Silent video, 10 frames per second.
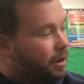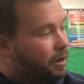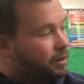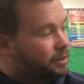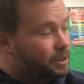
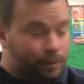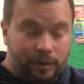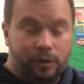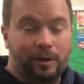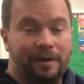Since we
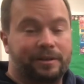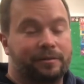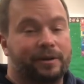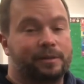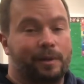do have
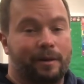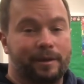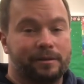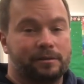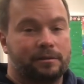different
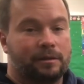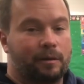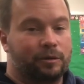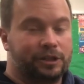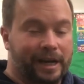experiments and
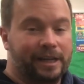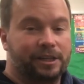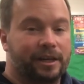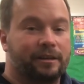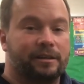we're
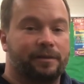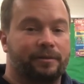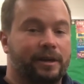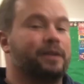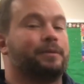changing
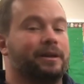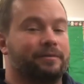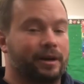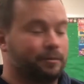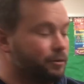different independent
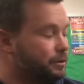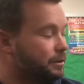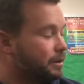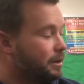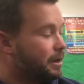variables,
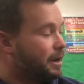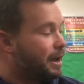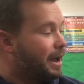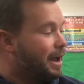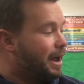
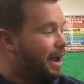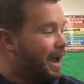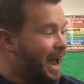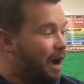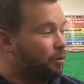
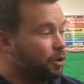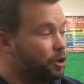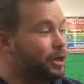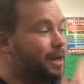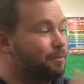how will
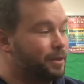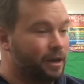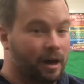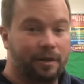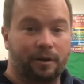you keep the
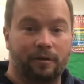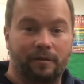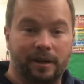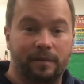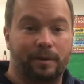other
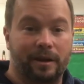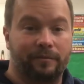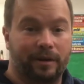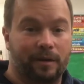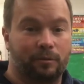
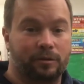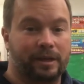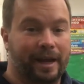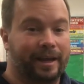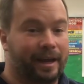independent variables,
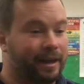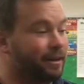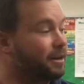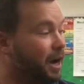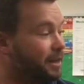aka the
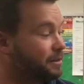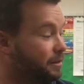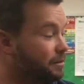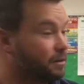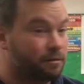
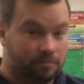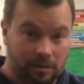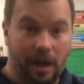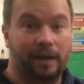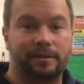constants,
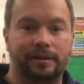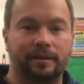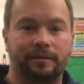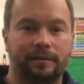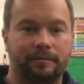constant?